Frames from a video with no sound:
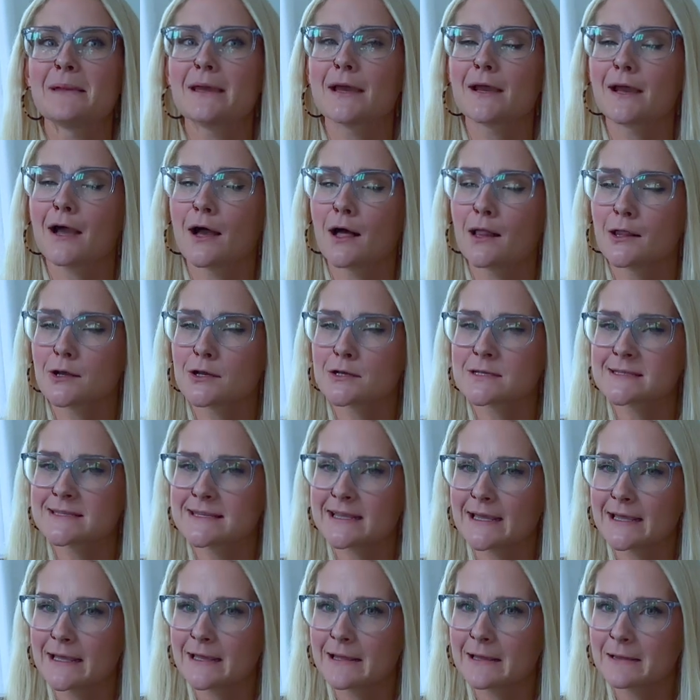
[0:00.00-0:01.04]
a color
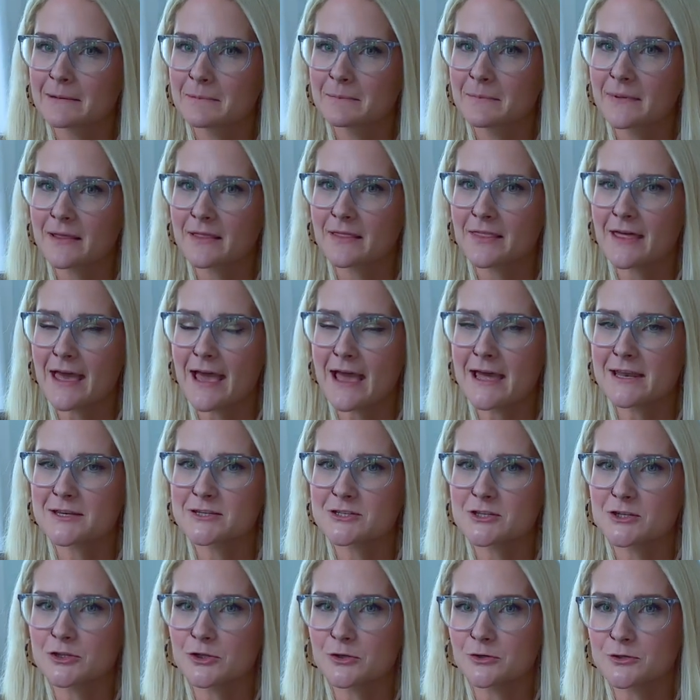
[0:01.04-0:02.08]
scheme
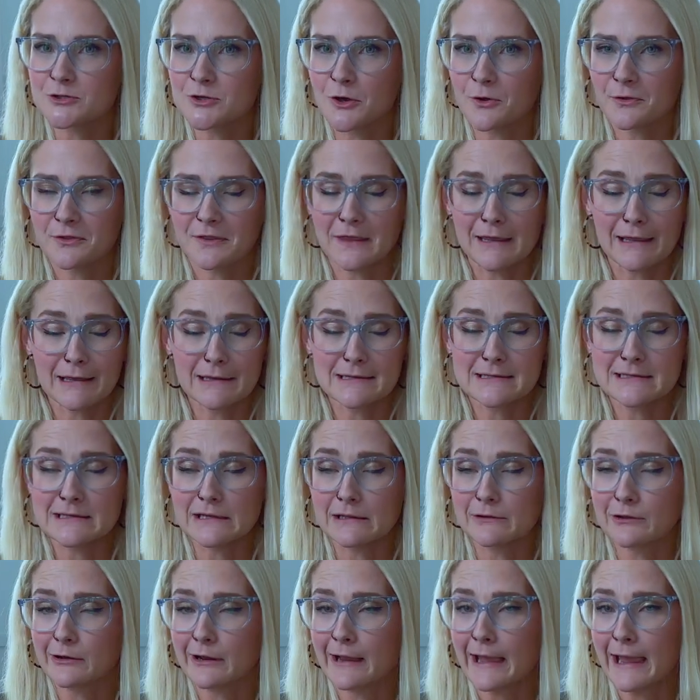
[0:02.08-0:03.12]
that you don't think is
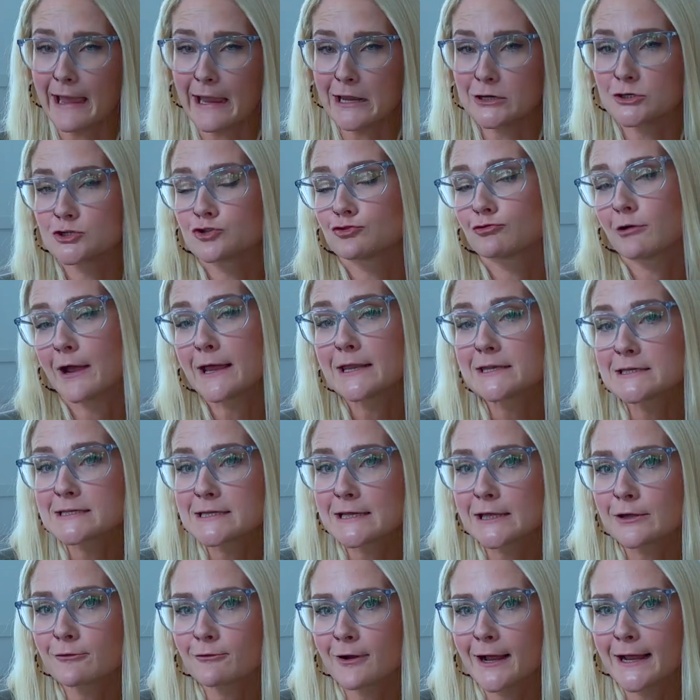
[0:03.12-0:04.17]
either A,
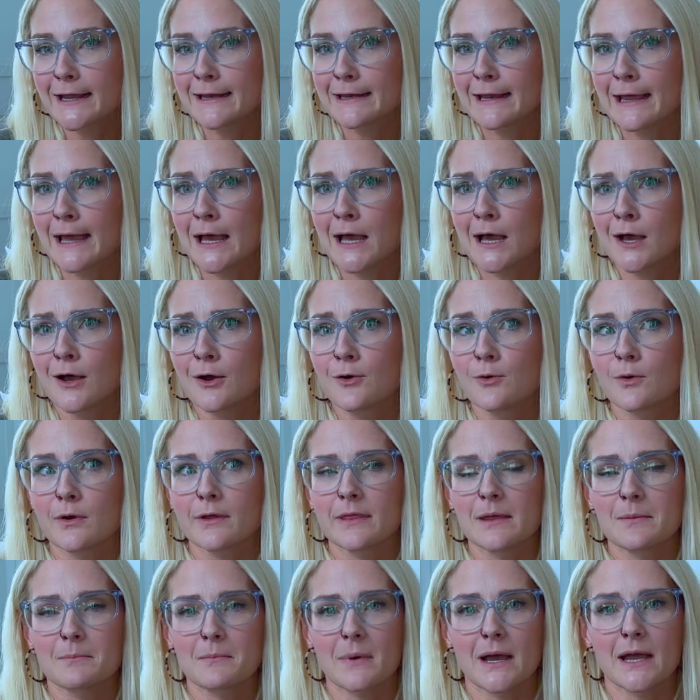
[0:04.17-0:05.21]
trending right now or
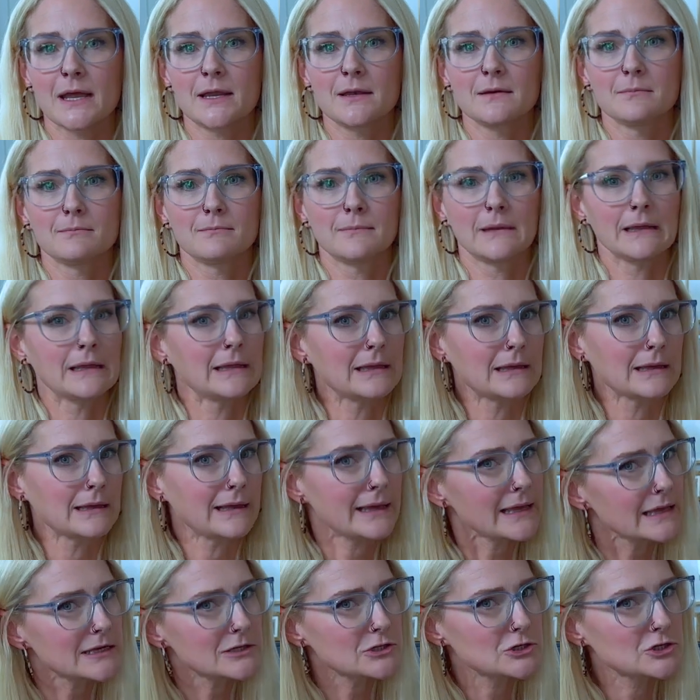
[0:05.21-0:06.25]
that might make you
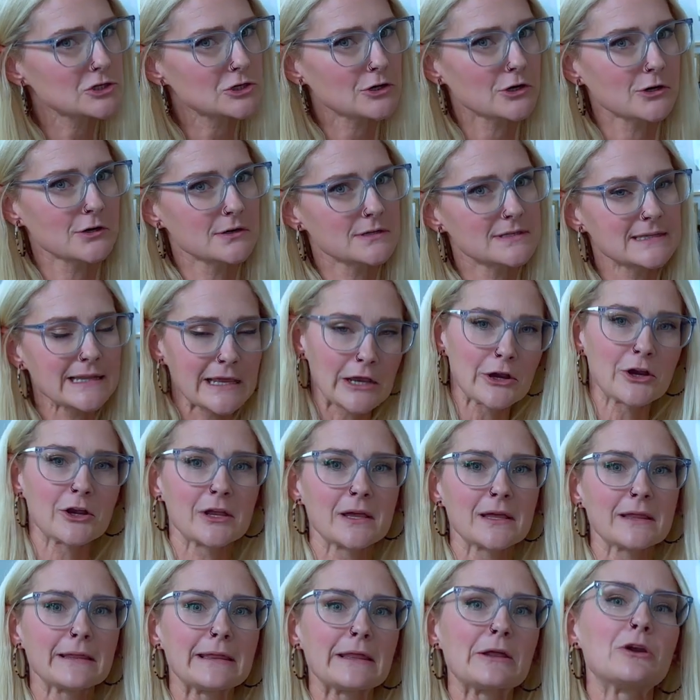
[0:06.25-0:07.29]
itch or scare
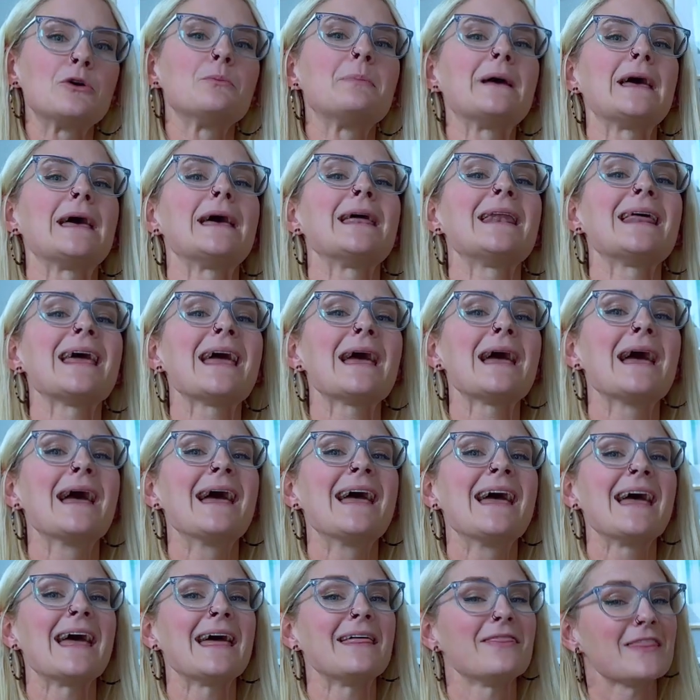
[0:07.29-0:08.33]
you a little bit,
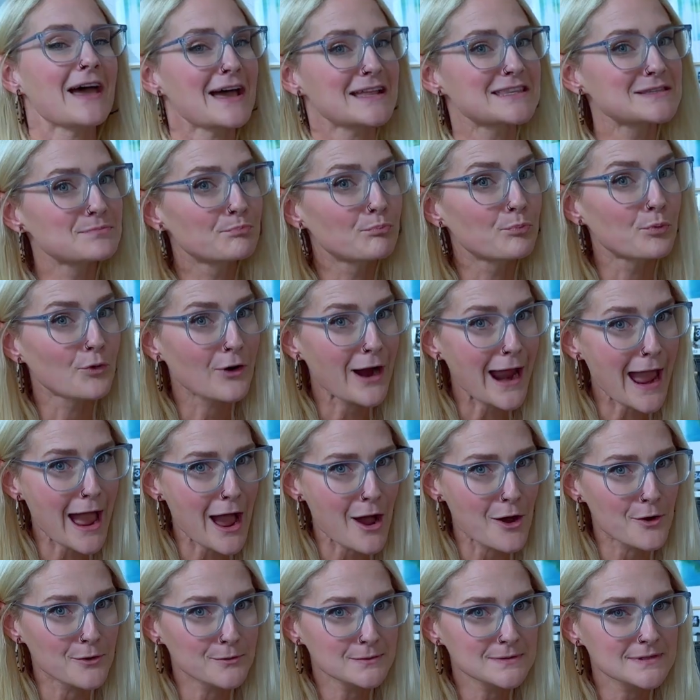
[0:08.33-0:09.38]
and that's
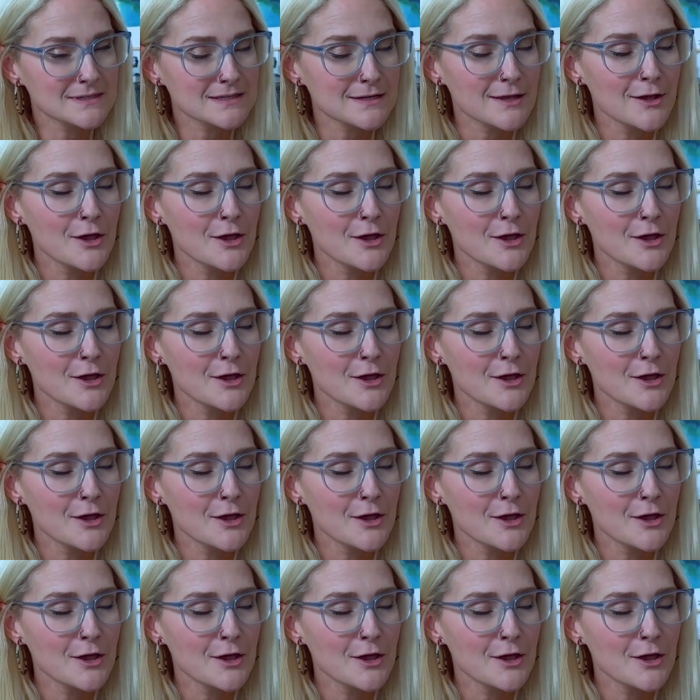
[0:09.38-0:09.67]
browns.